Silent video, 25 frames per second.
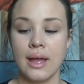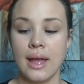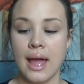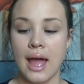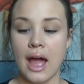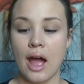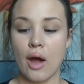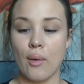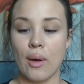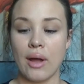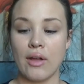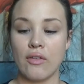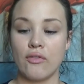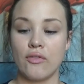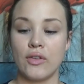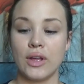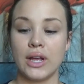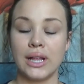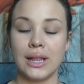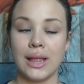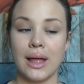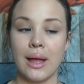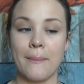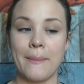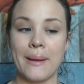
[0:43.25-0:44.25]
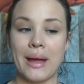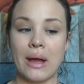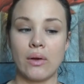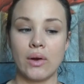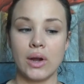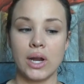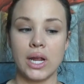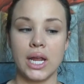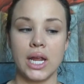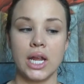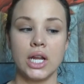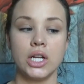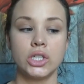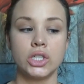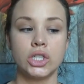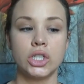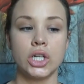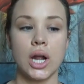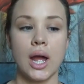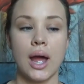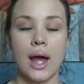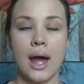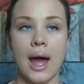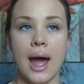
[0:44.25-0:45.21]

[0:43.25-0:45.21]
how I feel about each